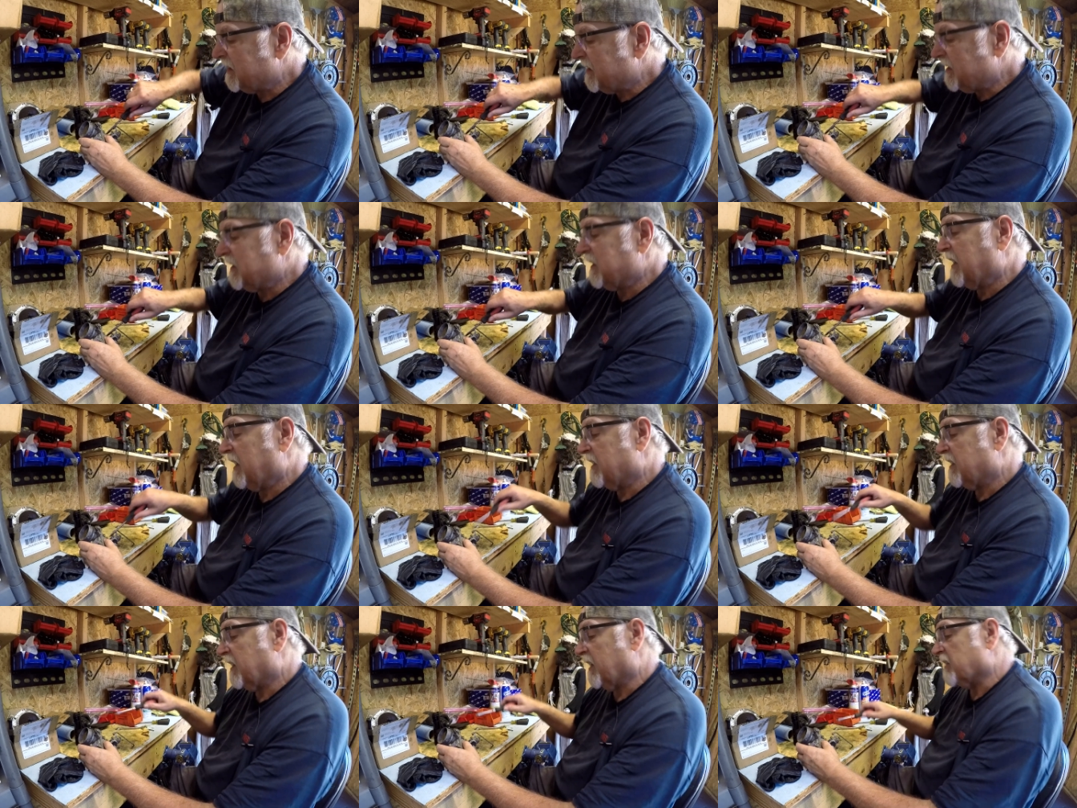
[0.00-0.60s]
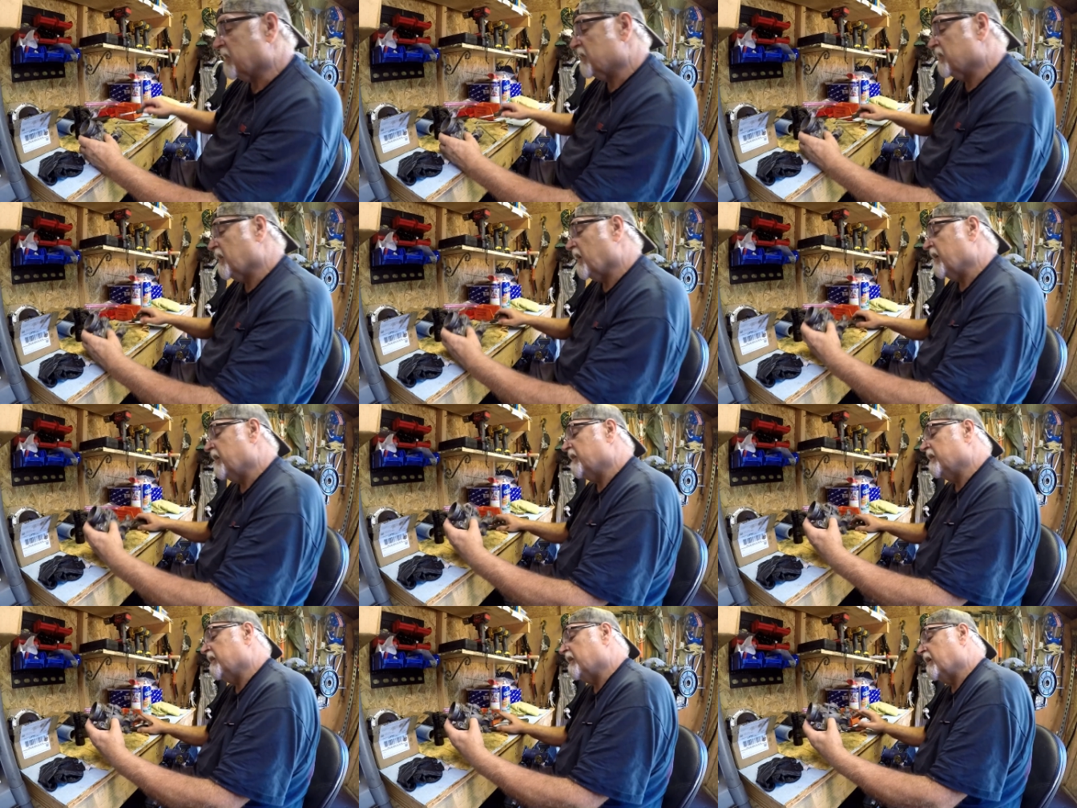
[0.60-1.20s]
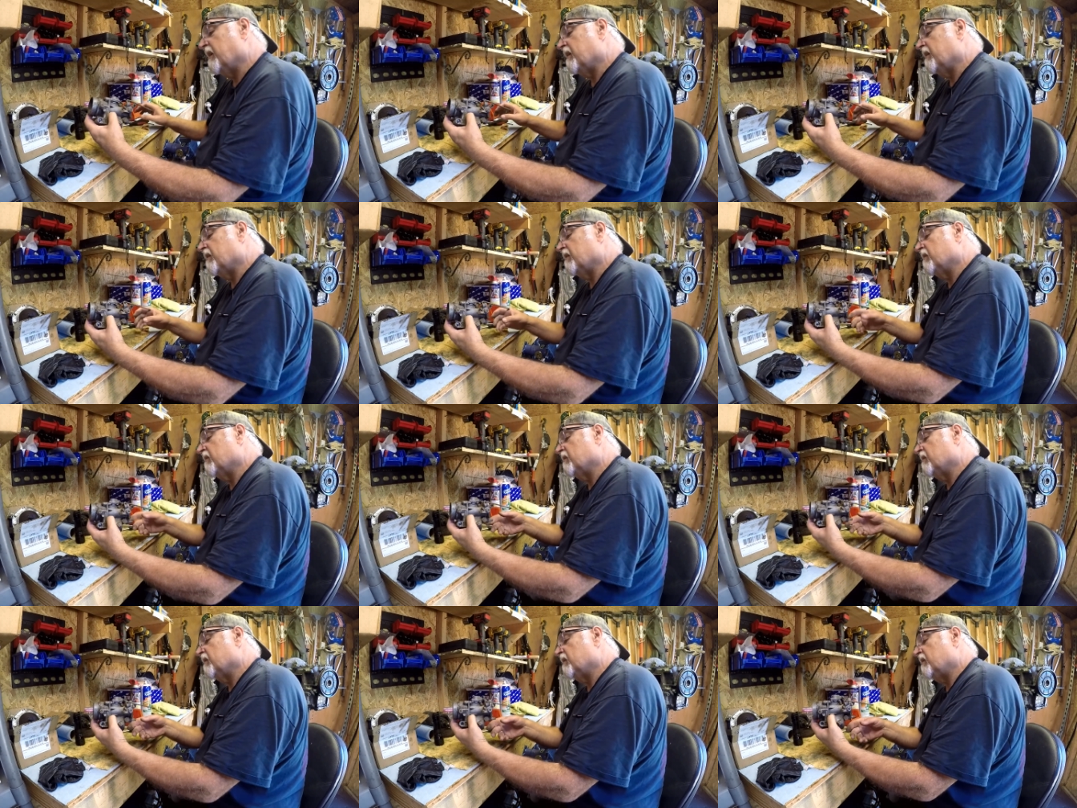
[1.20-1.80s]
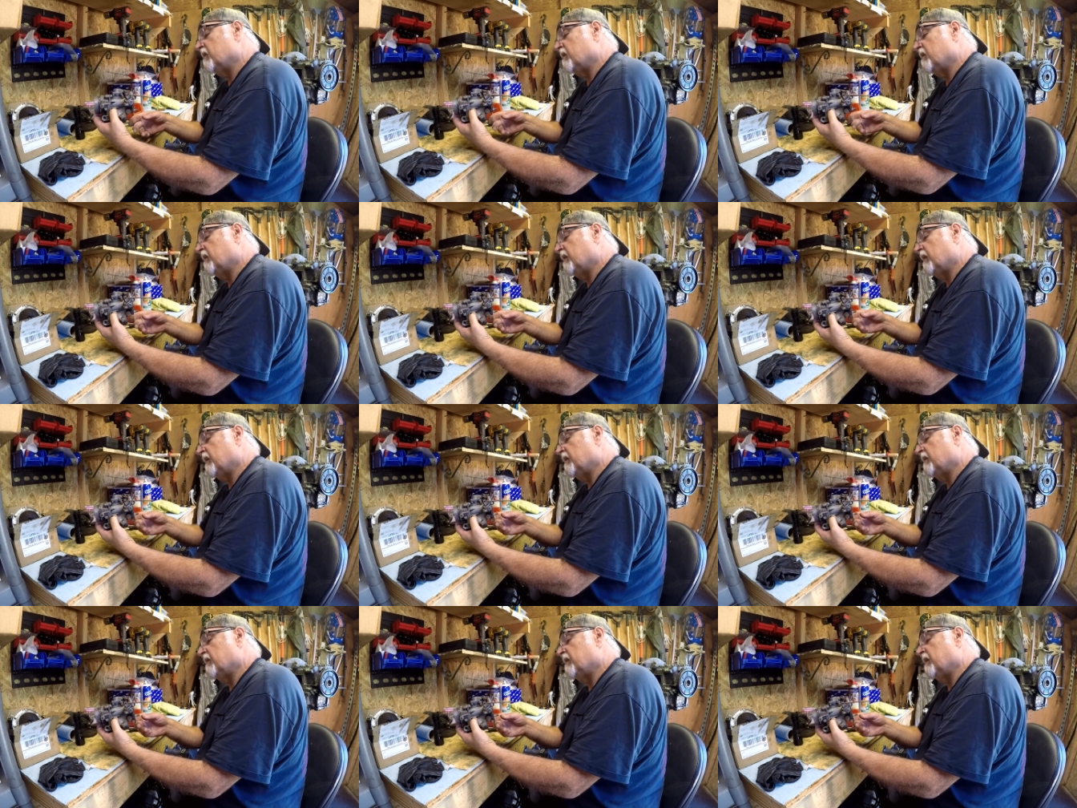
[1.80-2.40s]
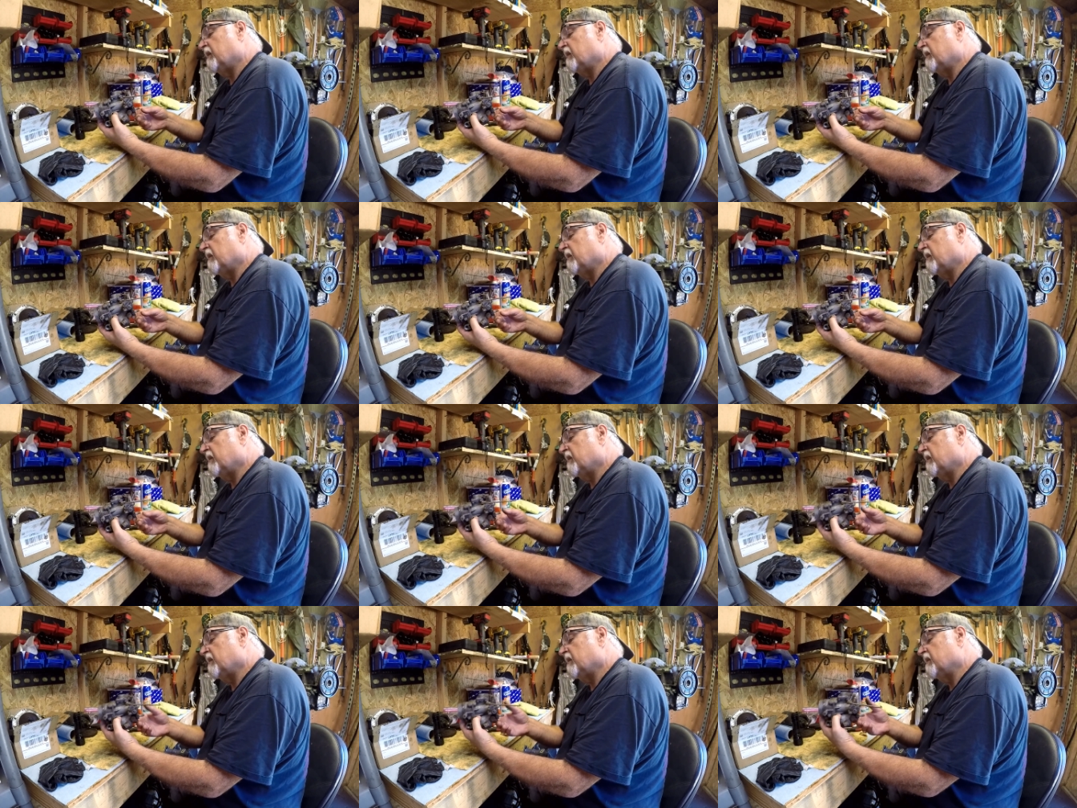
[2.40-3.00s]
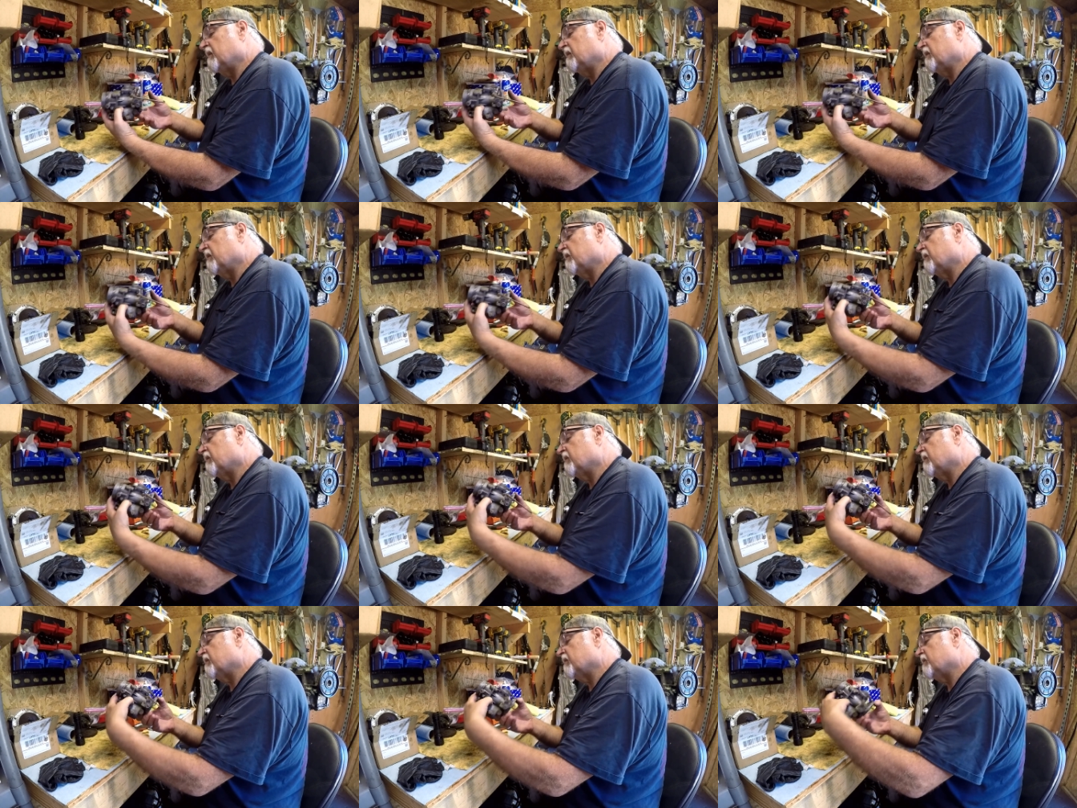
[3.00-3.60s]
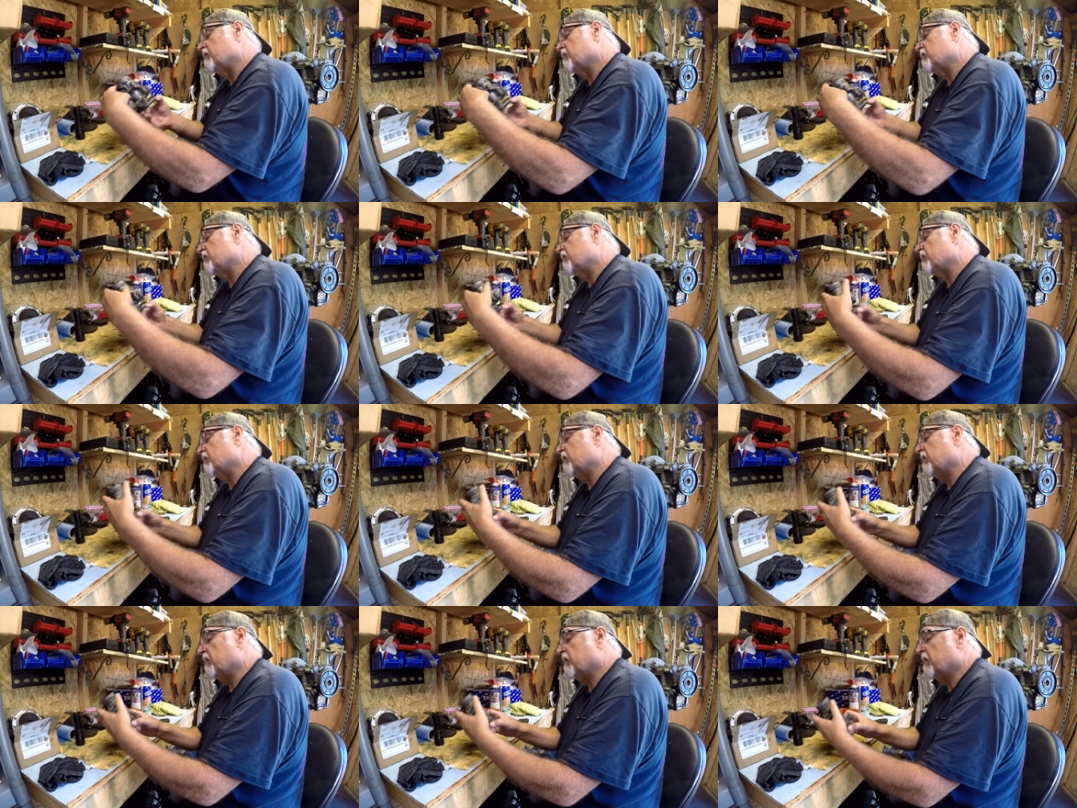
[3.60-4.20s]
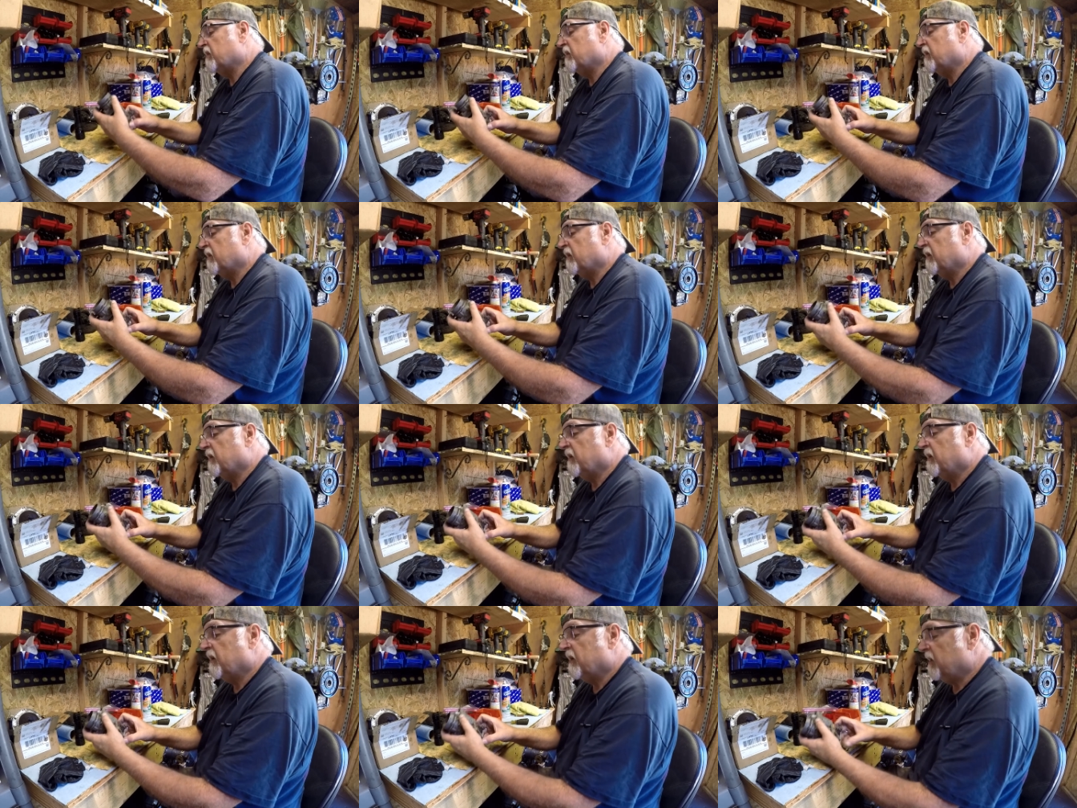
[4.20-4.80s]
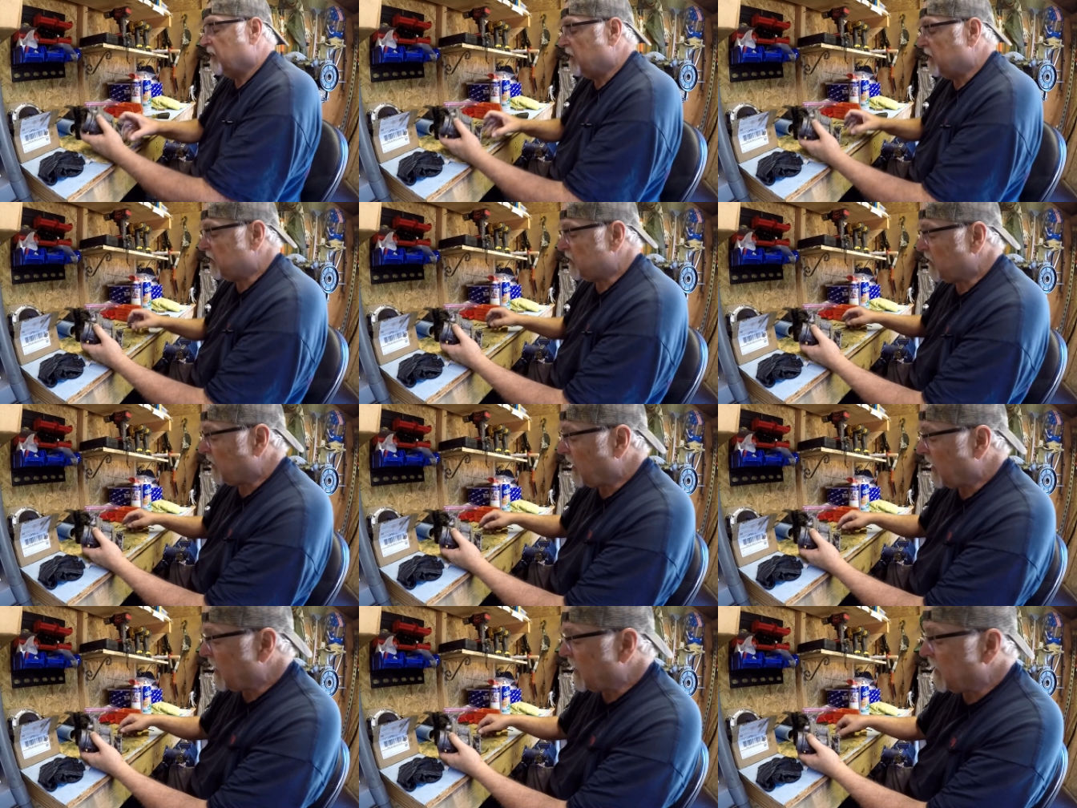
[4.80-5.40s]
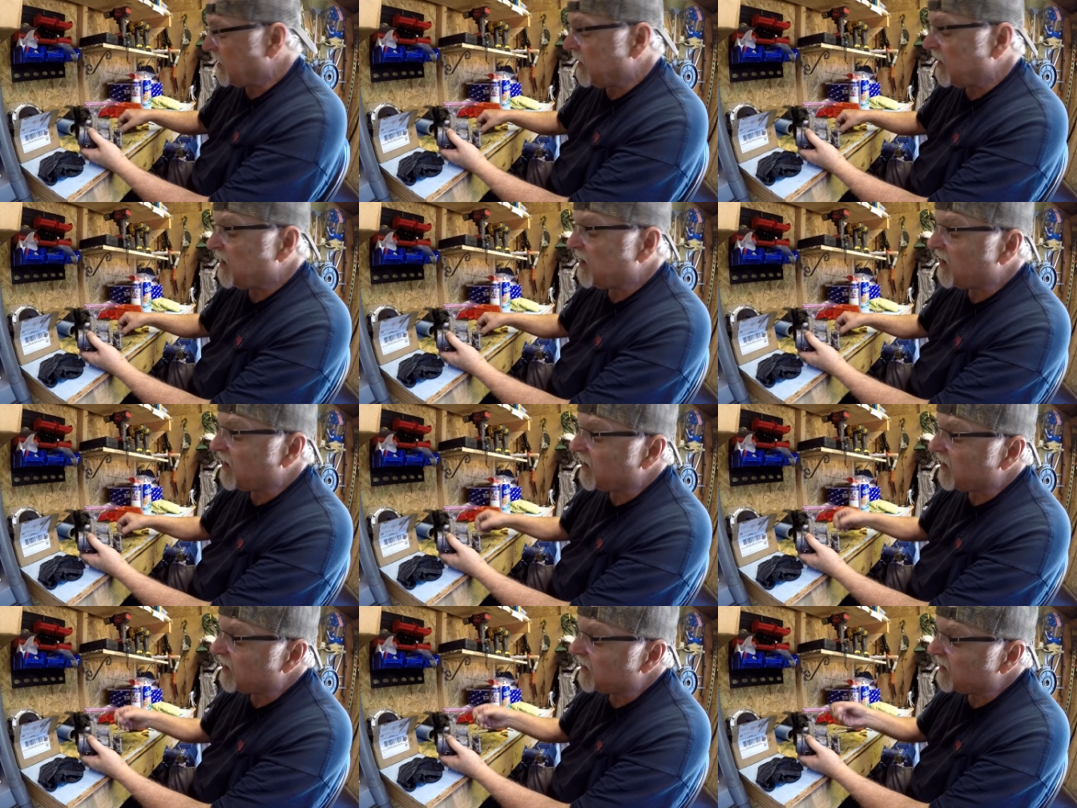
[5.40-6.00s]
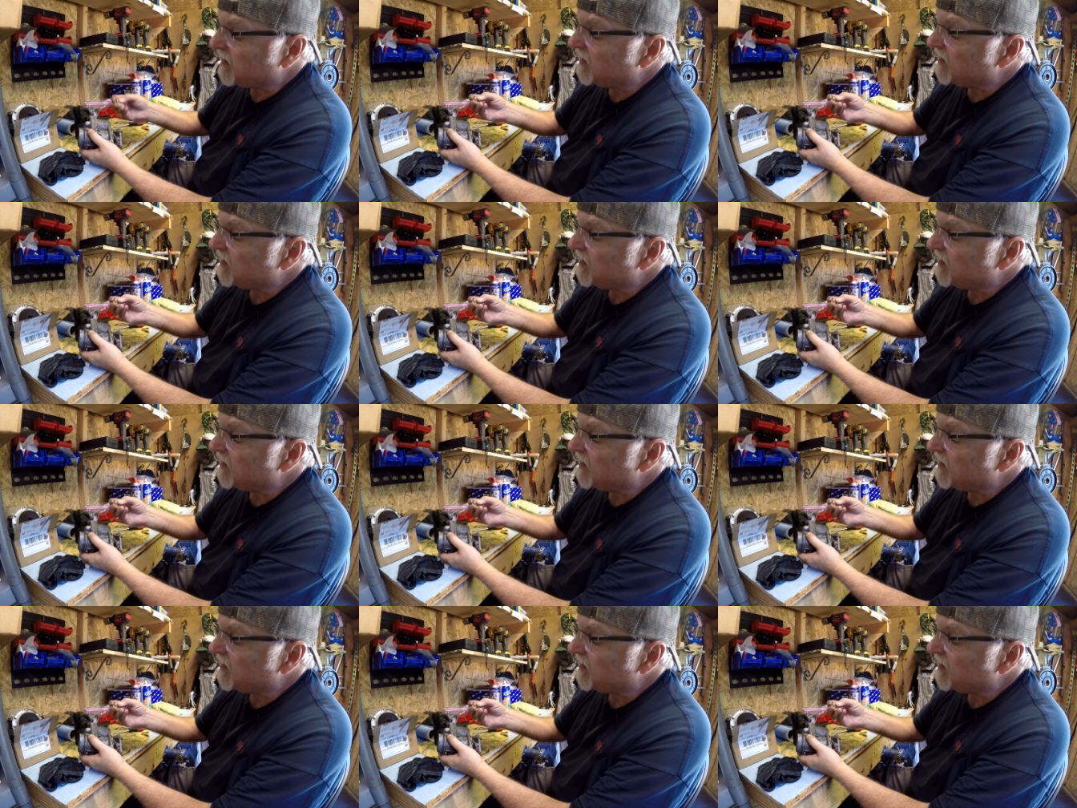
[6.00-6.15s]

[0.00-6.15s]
and that gets tightened down. And then there's this guy here.